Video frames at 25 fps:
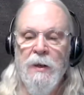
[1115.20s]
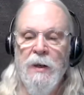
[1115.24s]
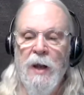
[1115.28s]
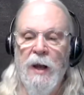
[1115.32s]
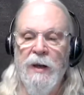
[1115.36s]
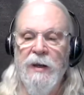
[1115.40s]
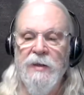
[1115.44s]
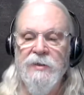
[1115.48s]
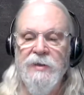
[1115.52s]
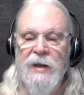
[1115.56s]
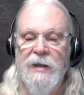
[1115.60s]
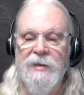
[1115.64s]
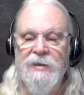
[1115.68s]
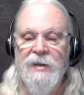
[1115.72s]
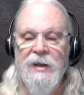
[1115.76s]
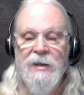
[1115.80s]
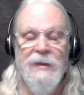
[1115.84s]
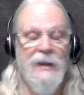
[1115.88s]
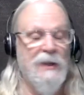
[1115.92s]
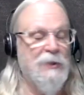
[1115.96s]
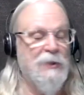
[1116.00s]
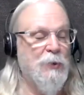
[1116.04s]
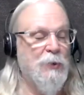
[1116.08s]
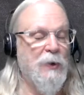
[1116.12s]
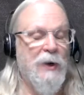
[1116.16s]
I guess
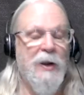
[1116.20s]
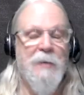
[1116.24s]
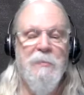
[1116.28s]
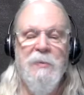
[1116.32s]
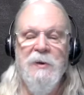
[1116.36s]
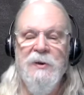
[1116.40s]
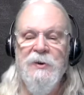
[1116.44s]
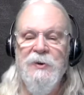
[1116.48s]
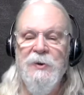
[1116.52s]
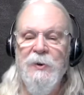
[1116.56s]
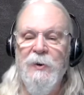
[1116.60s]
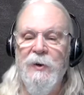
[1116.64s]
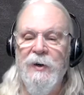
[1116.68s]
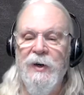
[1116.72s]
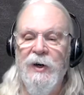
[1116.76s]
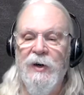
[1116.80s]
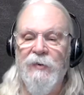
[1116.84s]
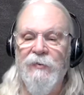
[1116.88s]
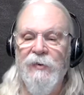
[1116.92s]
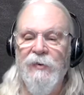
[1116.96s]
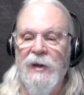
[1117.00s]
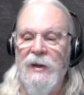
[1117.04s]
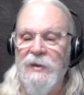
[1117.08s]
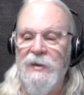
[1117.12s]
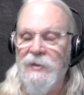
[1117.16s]
that's what I've been doing
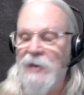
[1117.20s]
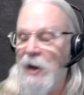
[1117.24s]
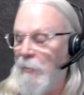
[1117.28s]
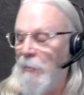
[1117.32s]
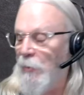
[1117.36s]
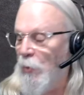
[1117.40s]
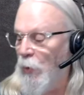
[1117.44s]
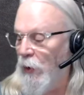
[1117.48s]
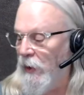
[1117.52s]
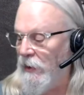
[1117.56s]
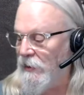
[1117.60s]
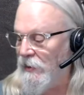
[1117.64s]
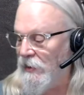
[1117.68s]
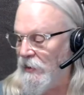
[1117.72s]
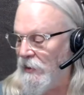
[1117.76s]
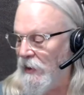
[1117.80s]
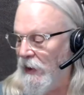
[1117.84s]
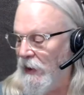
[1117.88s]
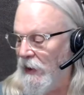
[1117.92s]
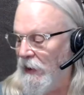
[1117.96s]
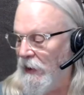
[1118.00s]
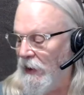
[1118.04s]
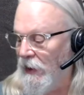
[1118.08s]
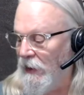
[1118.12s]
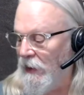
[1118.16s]
here for the last couple of weeks, is
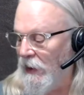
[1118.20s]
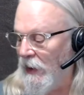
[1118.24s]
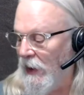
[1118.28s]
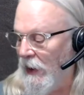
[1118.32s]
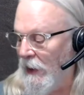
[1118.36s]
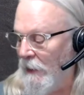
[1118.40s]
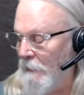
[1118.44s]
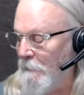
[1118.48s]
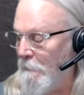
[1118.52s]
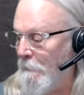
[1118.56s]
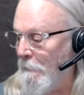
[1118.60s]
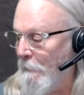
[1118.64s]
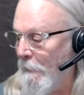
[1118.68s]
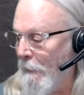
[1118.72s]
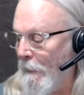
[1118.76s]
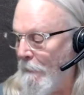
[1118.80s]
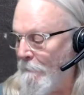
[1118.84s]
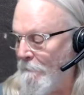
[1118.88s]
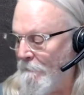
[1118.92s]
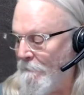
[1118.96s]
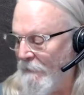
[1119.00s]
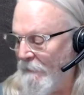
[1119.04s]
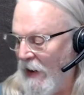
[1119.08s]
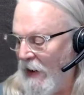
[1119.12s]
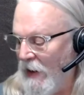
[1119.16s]
digging into that.
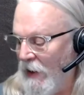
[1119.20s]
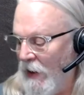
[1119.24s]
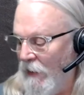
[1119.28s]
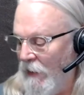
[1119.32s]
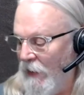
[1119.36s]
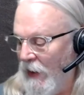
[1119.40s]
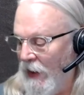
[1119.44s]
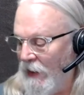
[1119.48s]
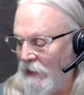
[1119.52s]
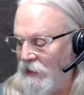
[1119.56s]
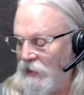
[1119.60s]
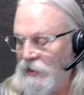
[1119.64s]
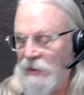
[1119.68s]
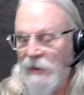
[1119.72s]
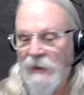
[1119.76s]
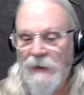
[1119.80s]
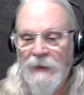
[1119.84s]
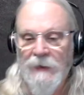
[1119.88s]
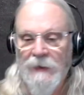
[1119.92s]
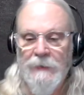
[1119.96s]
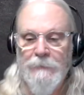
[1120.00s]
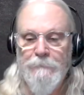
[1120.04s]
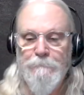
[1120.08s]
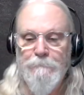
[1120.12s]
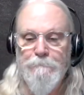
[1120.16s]
And that's
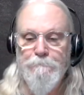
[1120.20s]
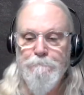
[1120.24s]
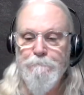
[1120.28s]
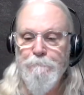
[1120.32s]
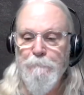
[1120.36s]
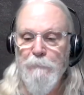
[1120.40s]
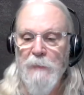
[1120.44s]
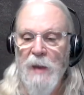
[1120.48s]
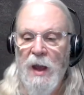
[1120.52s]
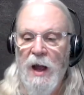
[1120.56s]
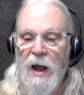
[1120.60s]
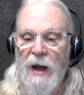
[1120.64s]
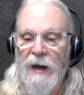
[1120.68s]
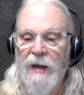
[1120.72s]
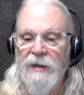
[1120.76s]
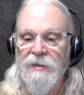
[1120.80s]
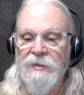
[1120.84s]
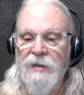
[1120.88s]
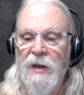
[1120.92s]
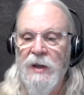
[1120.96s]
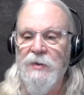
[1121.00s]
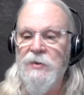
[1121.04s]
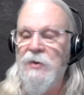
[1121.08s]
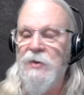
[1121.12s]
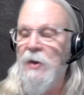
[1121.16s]
I
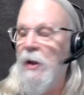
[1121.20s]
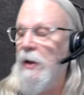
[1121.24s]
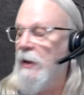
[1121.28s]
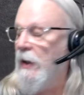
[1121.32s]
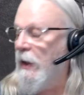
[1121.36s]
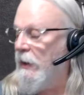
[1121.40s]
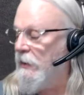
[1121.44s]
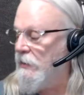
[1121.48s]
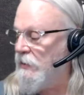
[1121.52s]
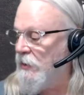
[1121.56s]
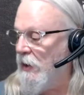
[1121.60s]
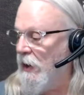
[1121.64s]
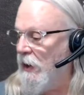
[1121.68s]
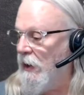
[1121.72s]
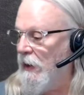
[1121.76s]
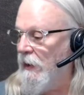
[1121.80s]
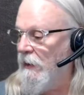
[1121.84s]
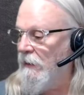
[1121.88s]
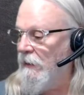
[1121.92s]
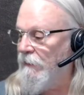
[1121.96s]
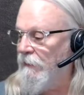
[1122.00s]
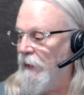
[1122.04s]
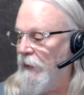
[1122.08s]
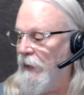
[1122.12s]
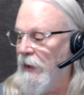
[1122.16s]
guess that's all I got to
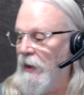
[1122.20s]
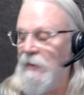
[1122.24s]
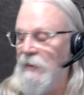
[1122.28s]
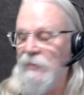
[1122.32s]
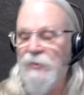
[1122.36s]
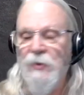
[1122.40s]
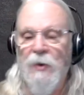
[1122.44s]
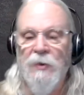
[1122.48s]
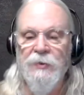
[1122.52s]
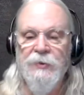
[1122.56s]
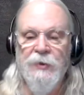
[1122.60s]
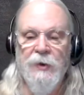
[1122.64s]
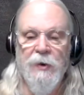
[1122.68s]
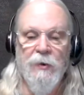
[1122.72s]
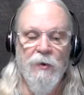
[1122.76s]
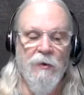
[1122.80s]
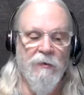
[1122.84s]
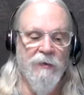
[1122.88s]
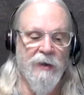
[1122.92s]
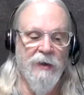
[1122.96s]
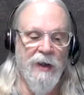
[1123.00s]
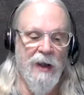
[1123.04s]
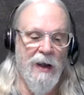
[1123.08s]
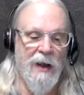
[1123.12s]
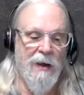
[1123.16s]
say for now. So I'll turn it
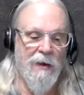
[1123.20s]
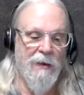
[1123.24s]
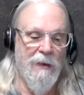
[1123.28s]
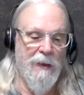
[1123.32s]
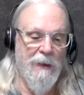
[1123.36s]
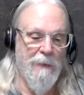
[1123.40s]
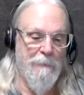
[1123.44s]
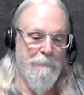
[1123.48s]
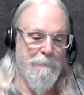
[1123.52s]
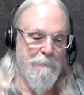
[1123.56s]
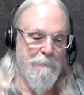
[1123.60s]
over to Al.